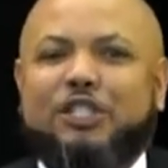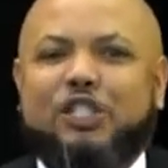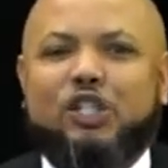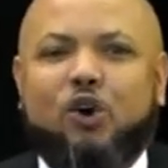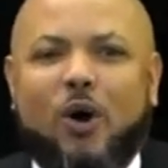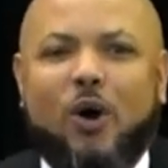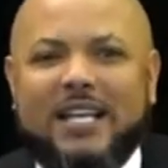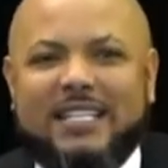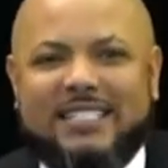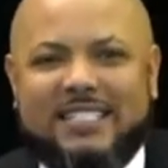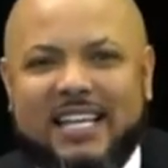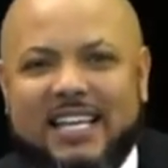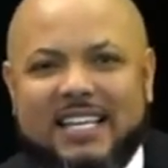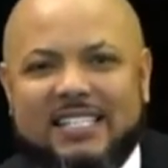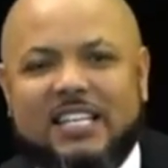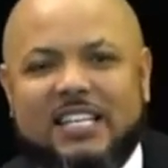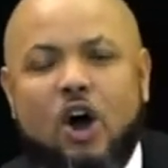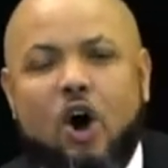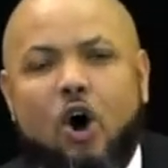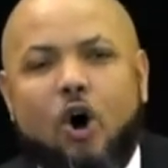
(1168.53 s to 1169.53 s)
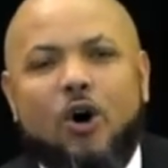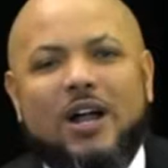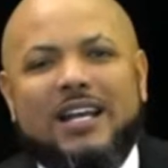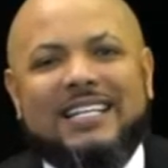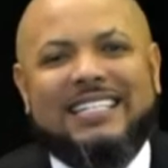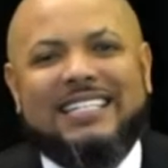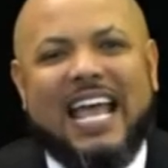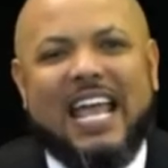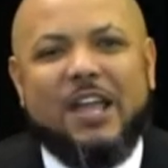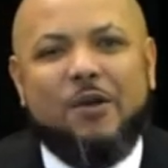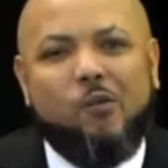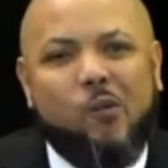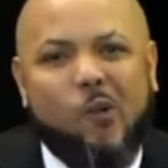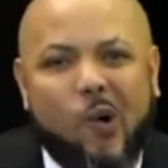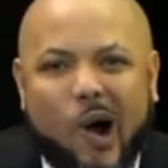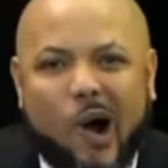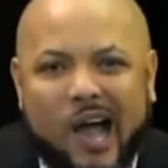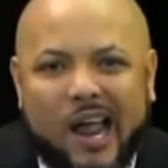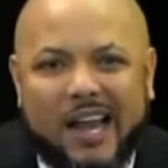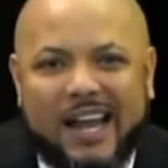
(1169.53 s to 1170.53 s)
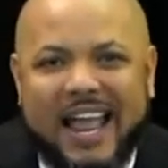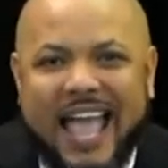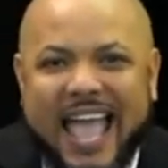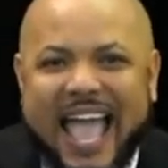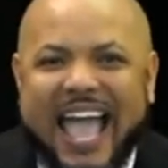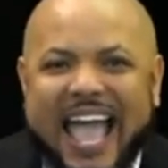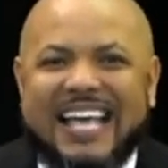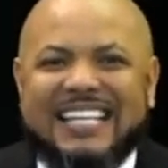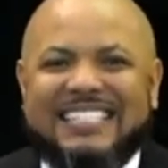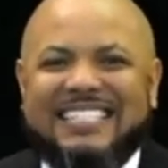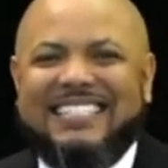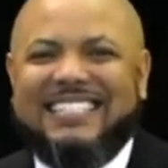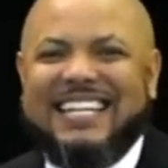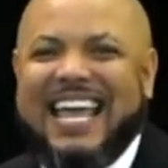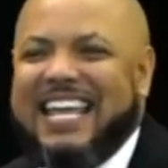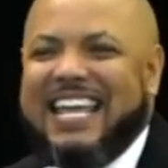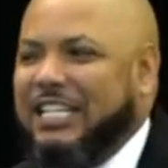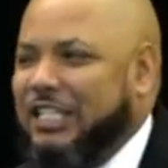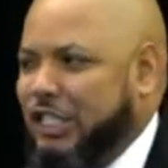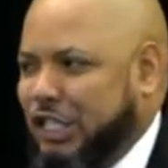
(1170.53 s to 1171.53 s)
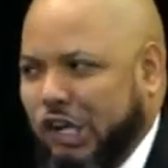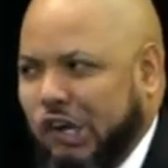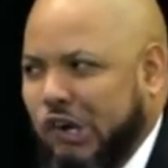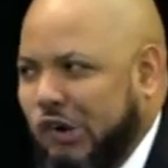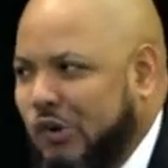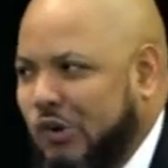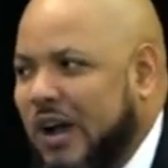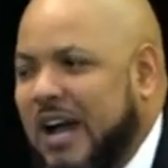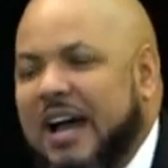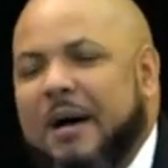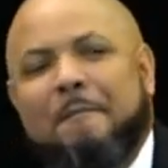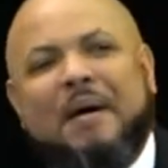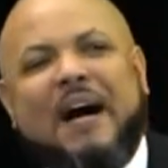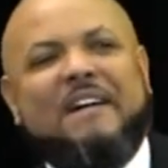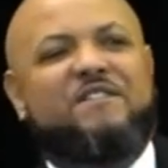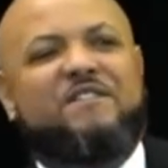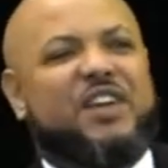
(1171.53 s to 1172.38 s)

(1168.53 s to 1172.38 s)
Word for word: choices on day one as day two, my